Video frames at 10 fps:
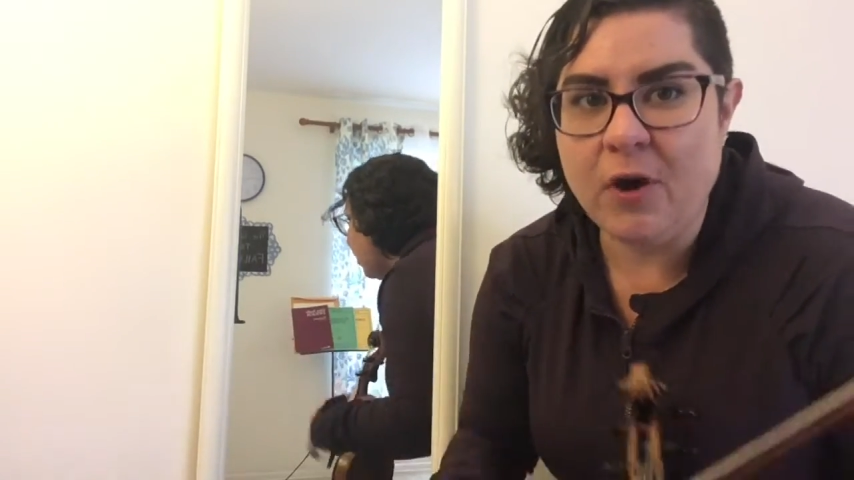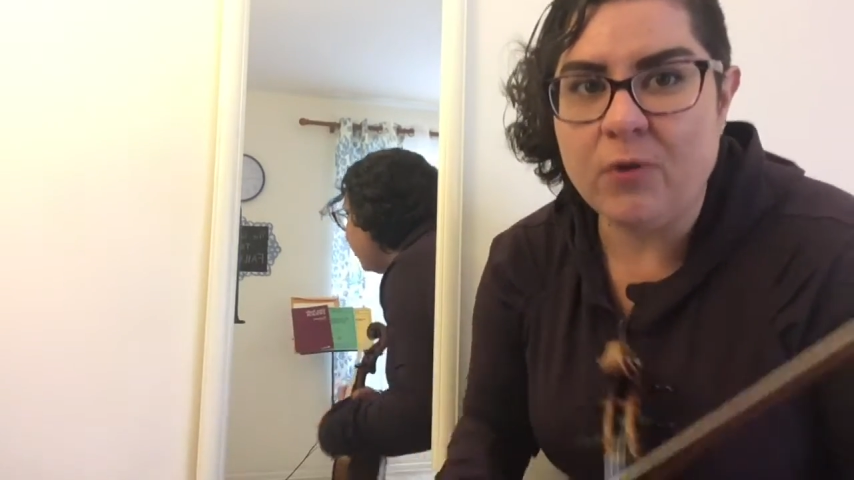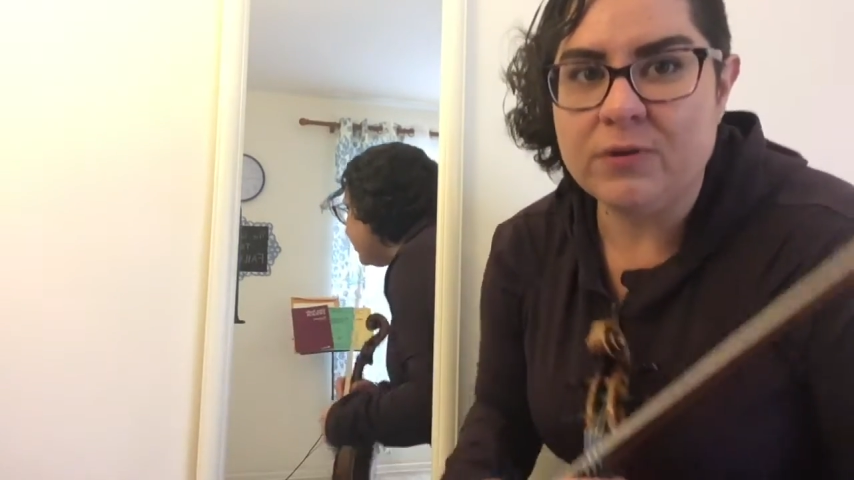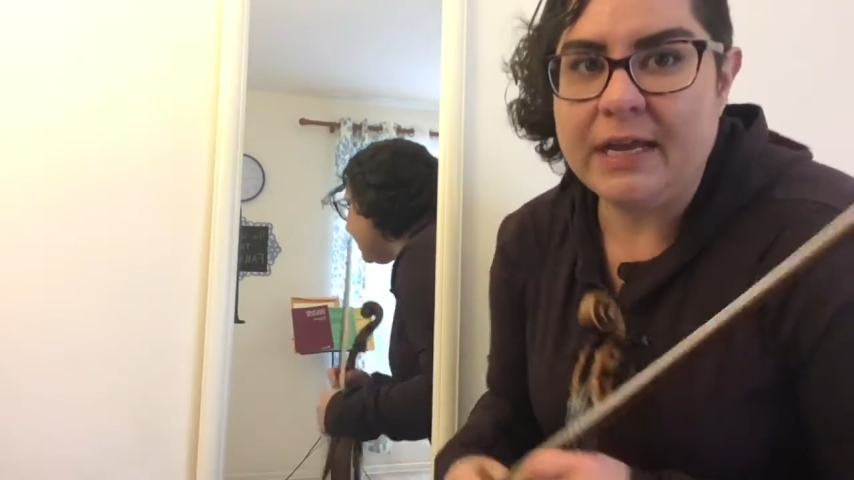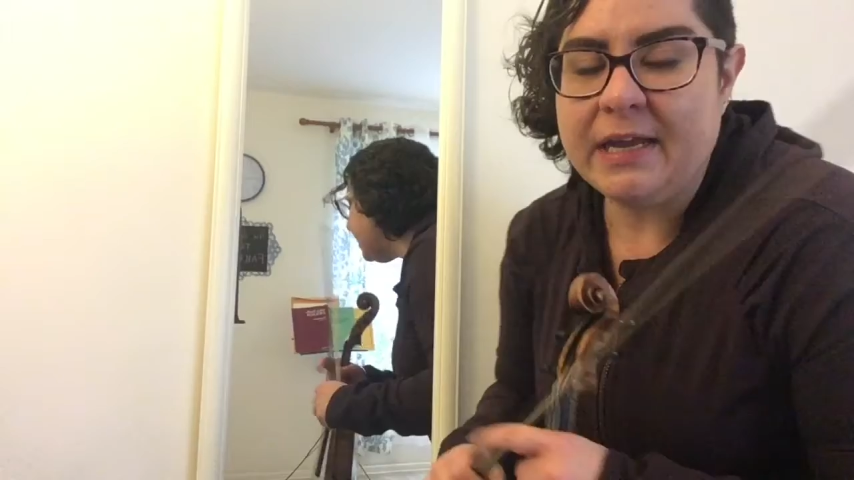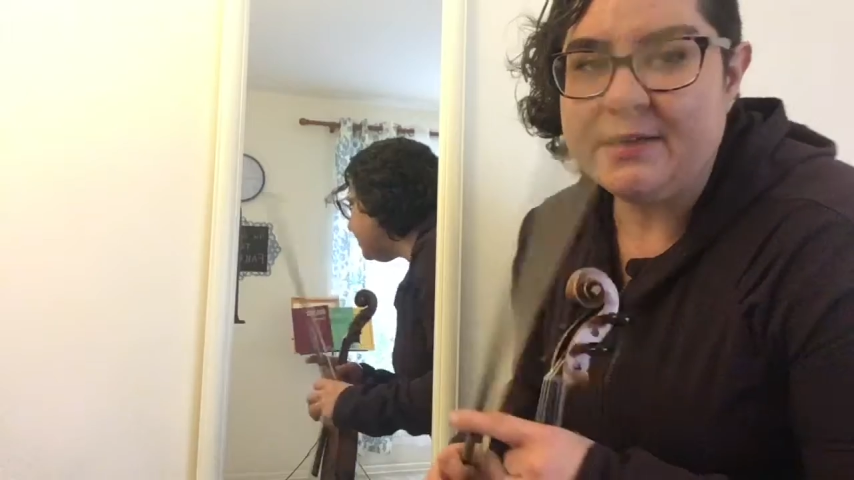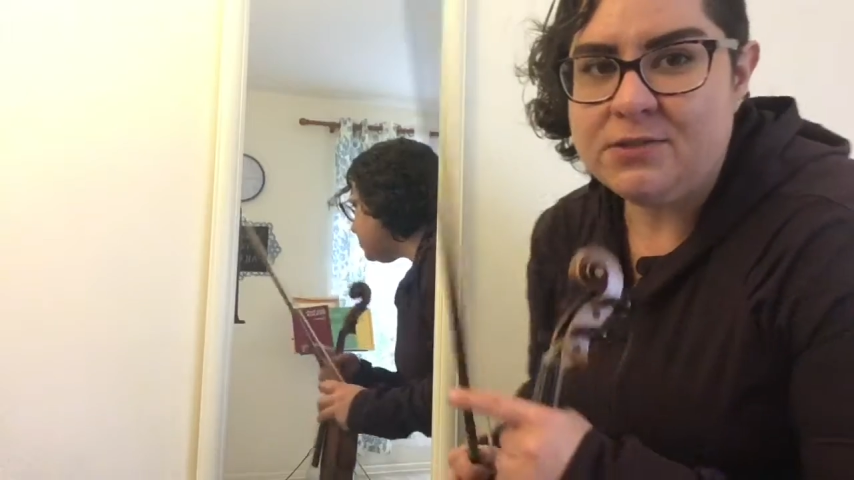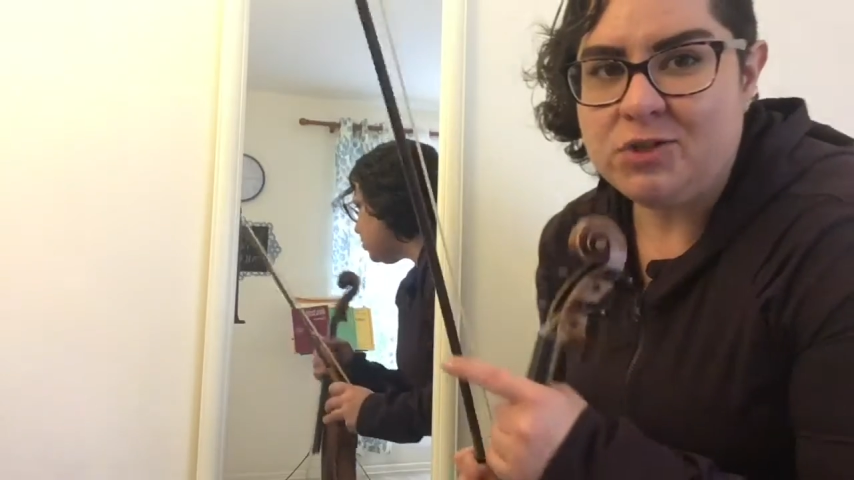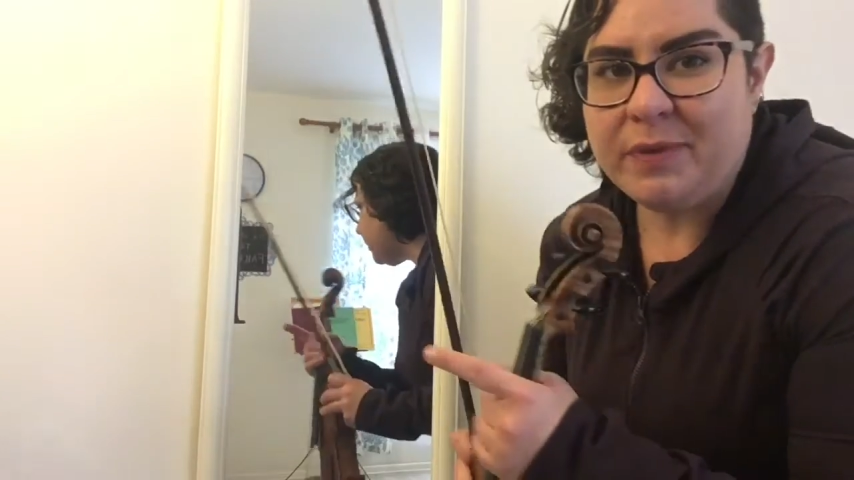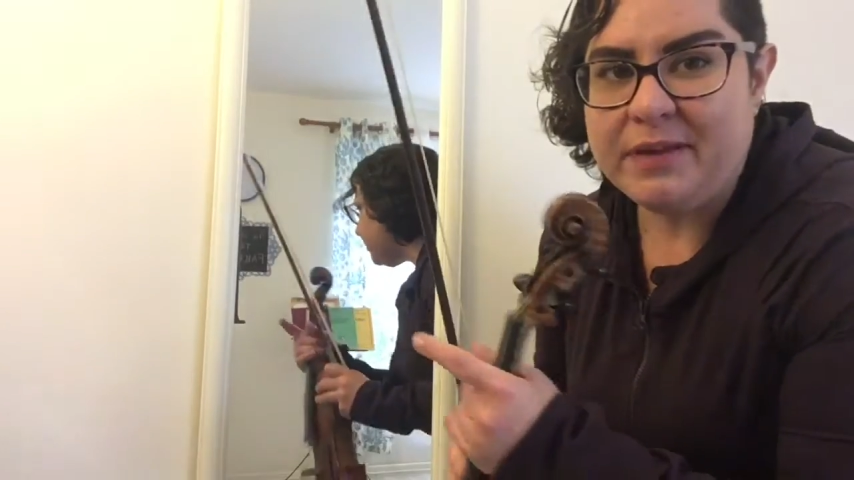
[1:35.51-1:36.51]
holding an
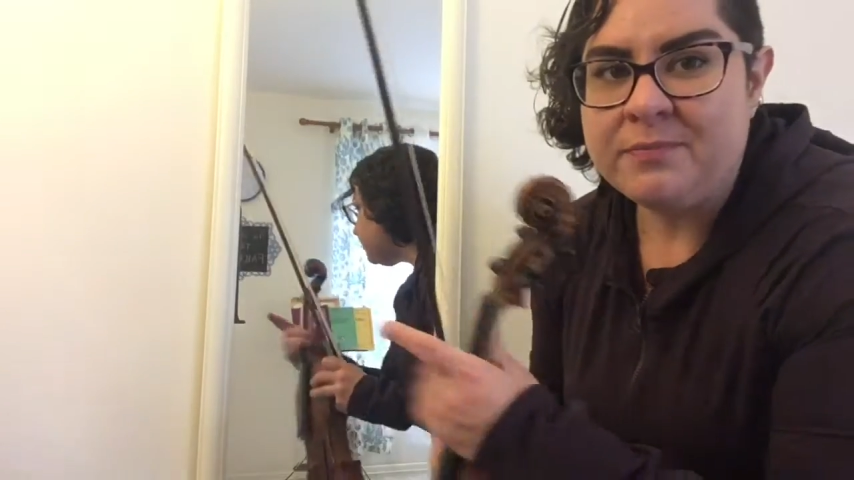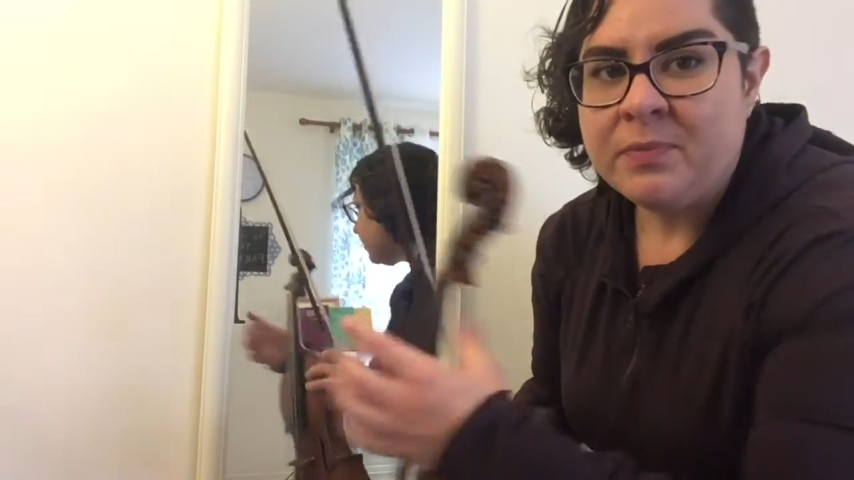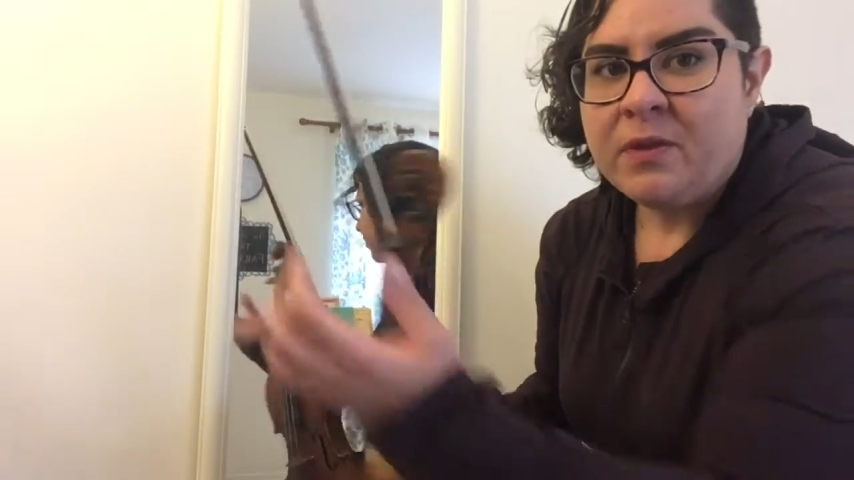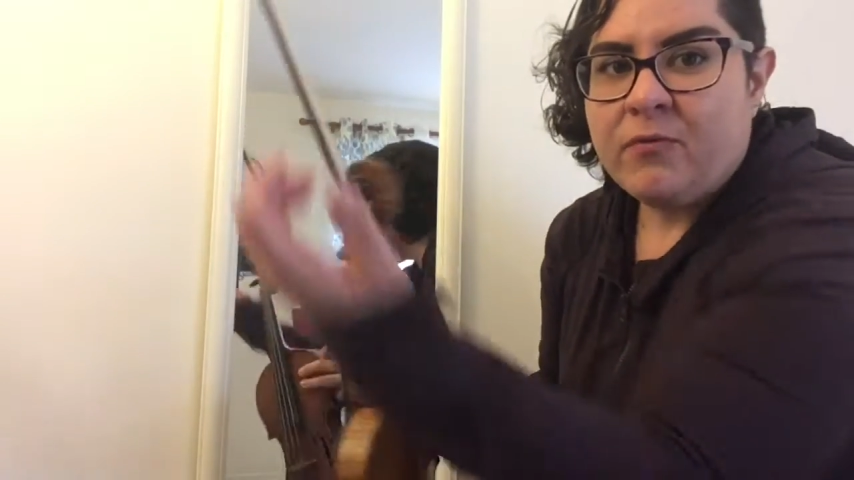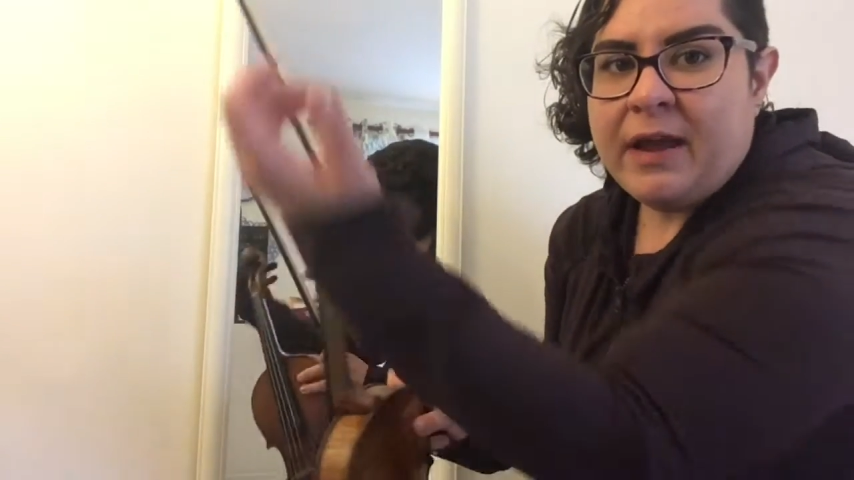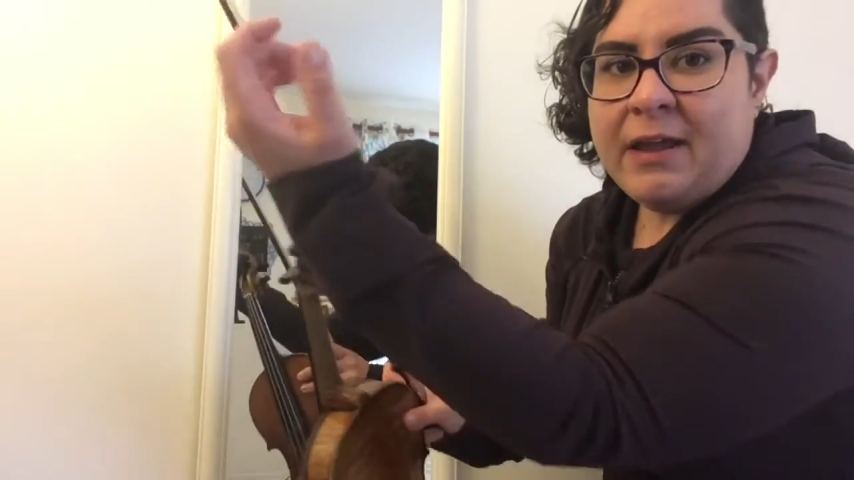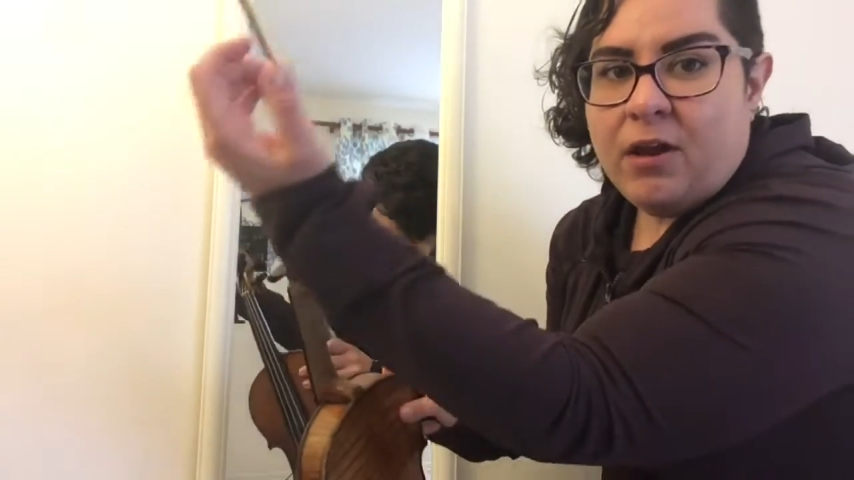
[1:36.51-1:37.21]
instrument, right?